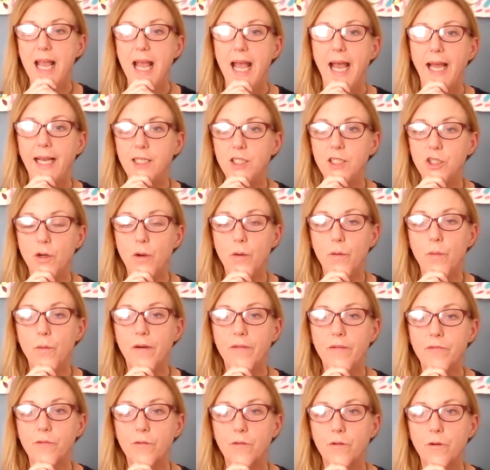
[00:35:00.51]
And
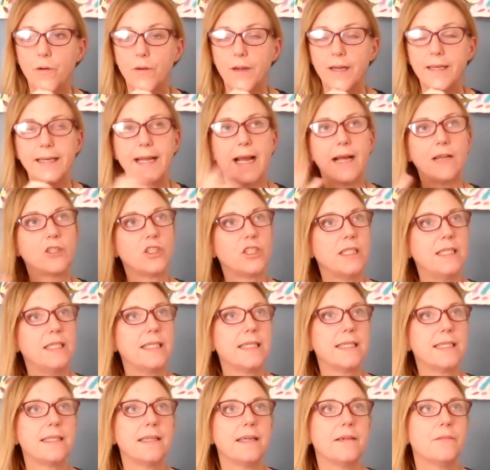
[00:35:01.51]
so now
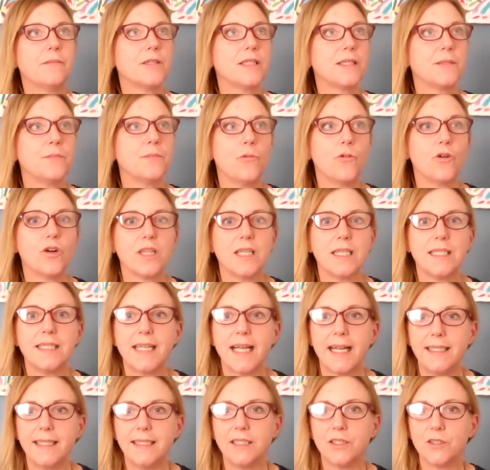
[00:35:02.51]
it was more than
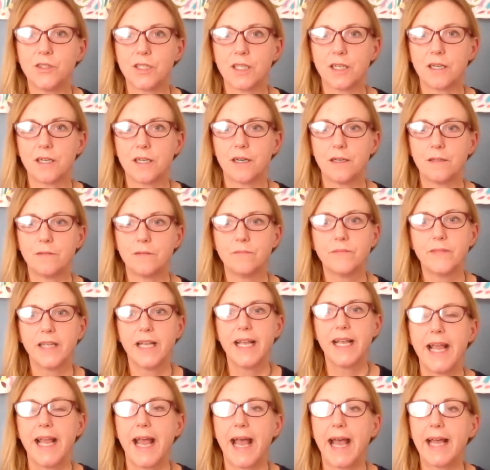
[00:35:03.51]
10 years ago,
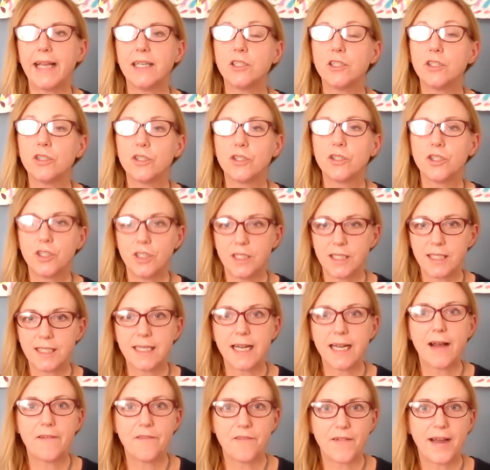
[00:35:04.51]
and she's
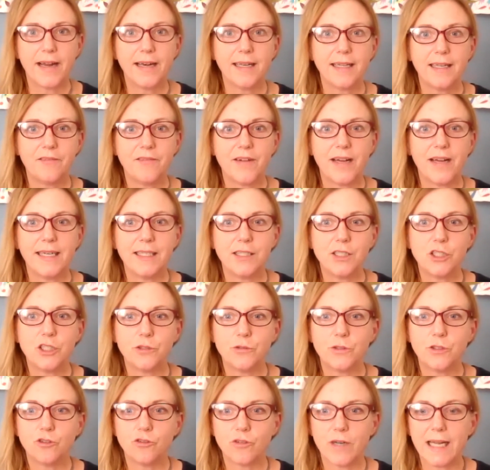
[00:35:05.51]
now finally ready
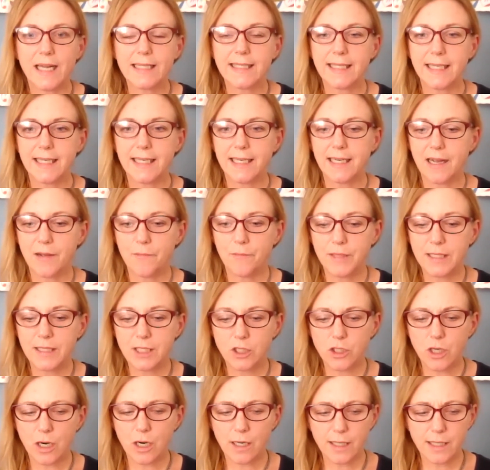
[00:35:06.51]
to address it. And we
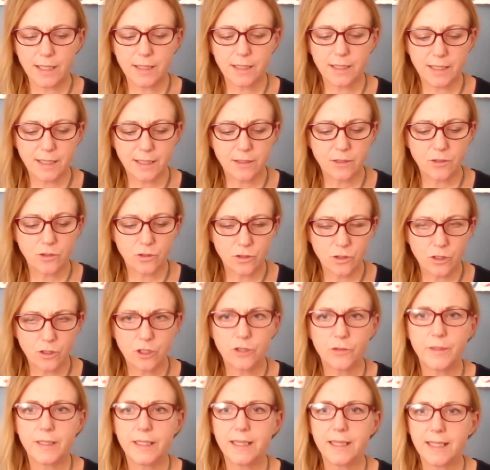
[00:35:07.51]
started
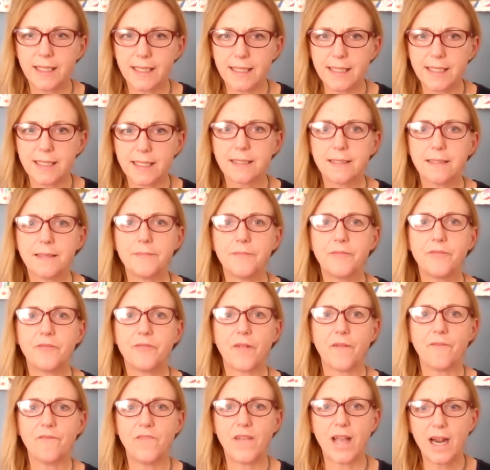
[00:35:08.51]
doing this
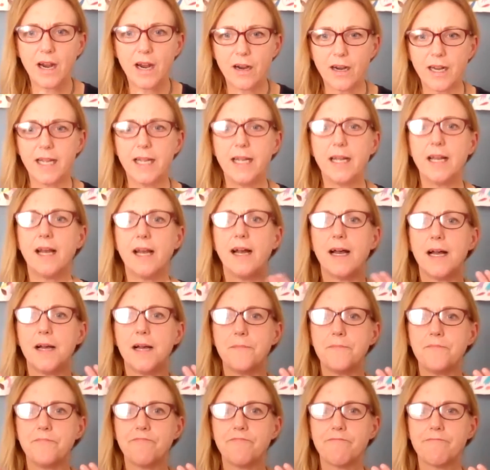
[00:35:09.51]

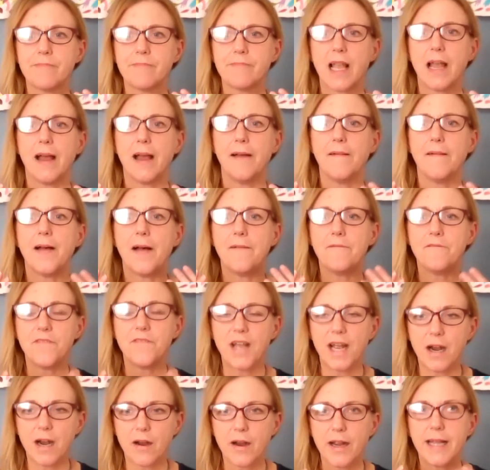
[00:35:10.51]
a
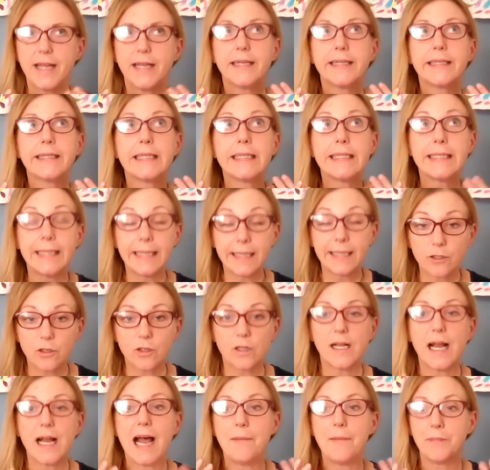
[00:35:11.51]
very
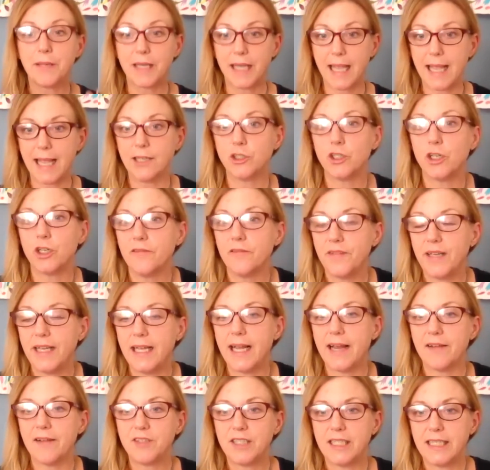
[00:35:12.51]
clinical application of
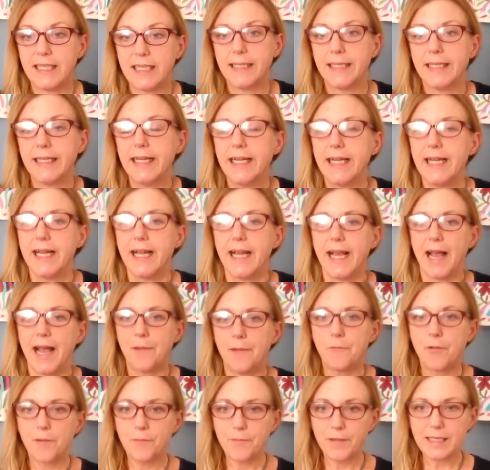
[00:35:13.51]
EFT. And
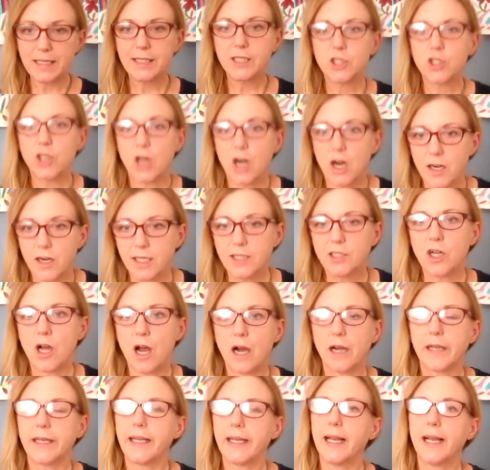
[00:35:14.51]
when we started
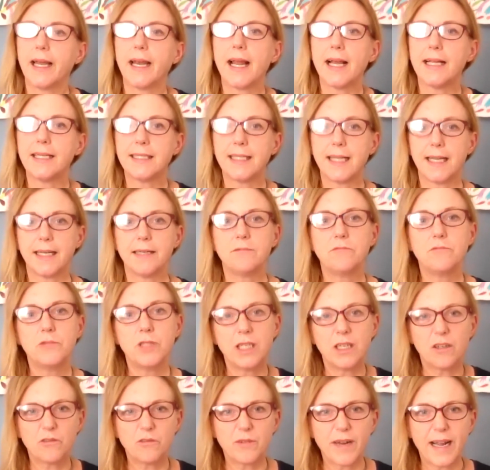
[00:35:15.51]
talking, and I said,
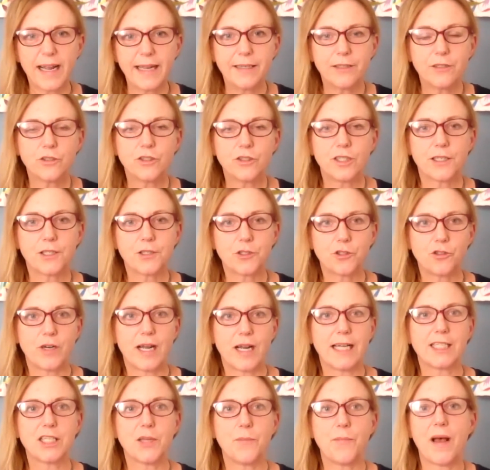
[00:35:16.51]
rate your
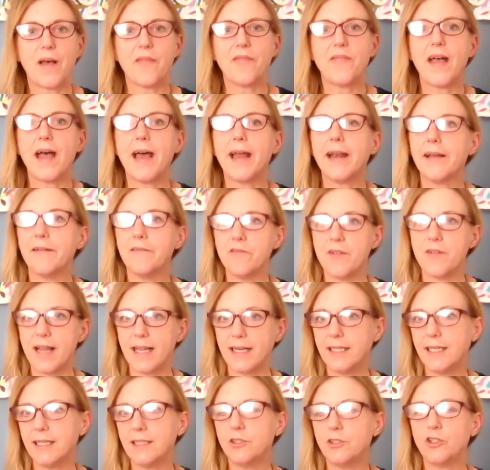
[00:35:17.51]
distress about that
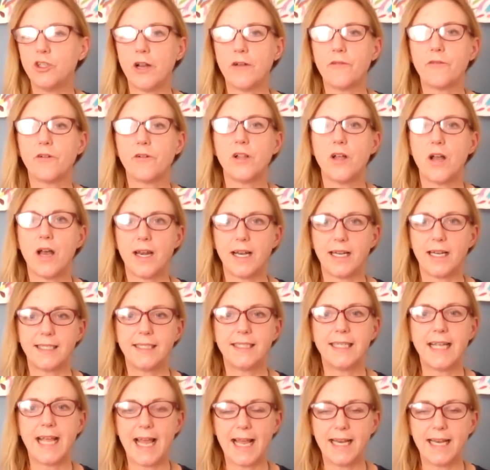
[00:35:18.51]
event in general on a
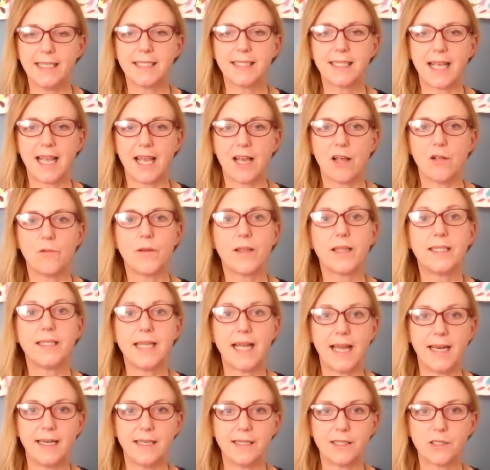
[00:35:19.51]
10 scale, with
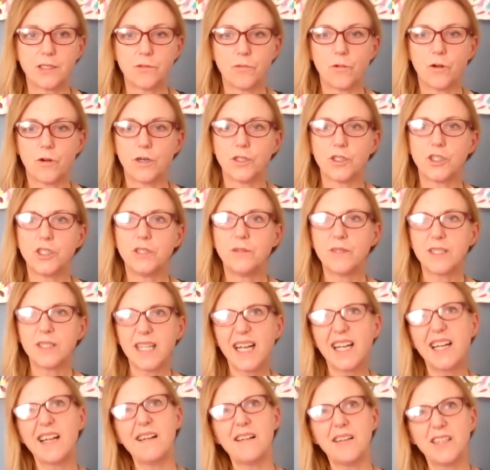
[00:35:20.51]
10 is the worst. She was like,
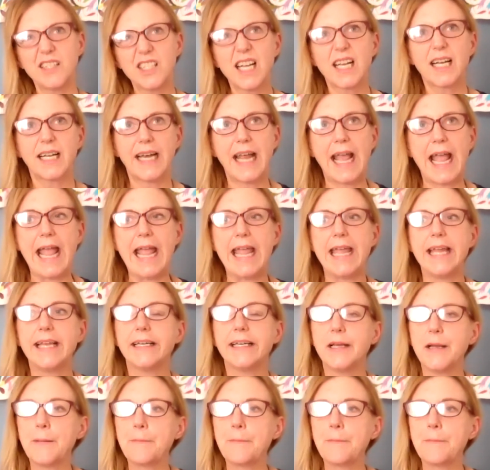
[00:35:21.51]
it's like an 8.